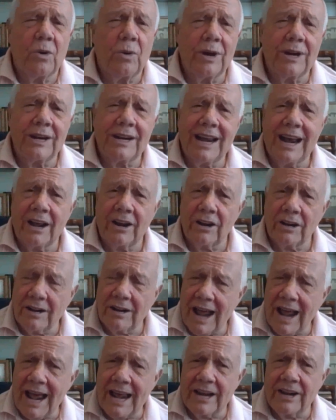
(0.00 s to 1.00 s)
going down a
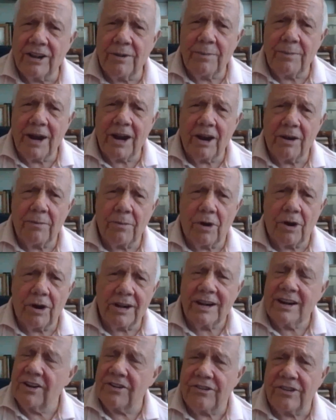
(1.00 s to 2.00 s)
lot in the bear
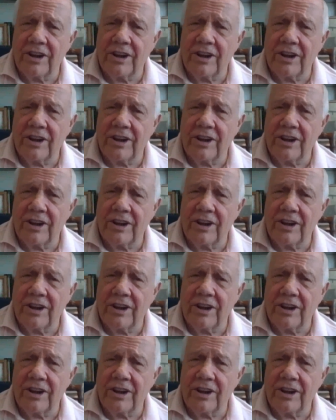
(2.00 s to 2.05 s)
market,